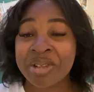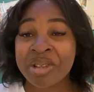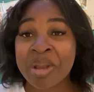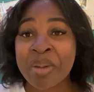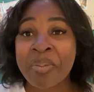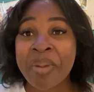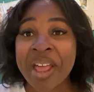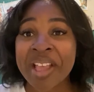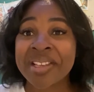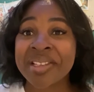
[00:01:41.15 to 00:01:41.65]
And the
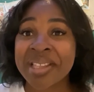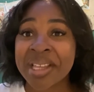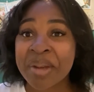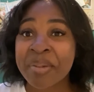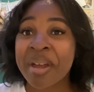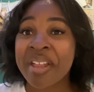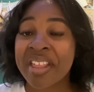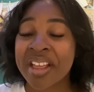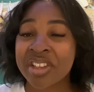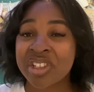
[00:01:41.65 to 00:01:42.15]
best thing
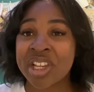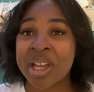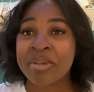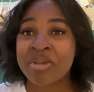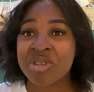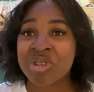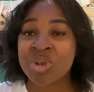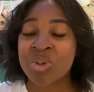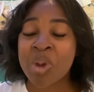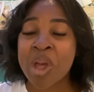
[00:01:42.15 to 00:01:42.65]
about that
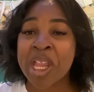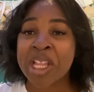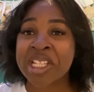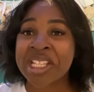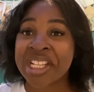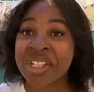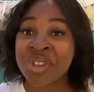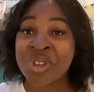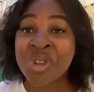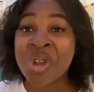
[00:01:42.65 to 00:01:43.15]
chapter as well is
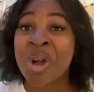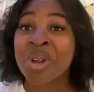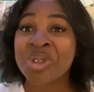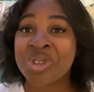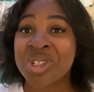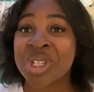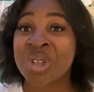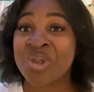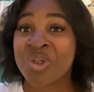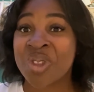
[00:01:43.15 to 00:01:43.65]
it's not
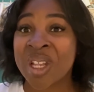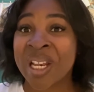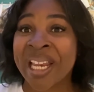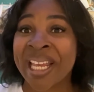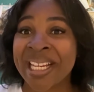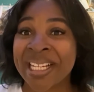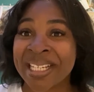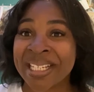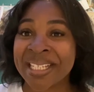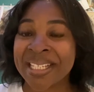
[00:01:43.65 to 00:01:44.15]
just for the
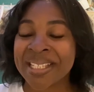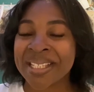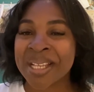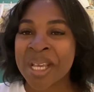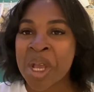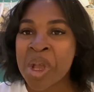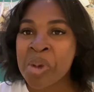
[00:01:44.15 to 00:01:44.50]
ladies,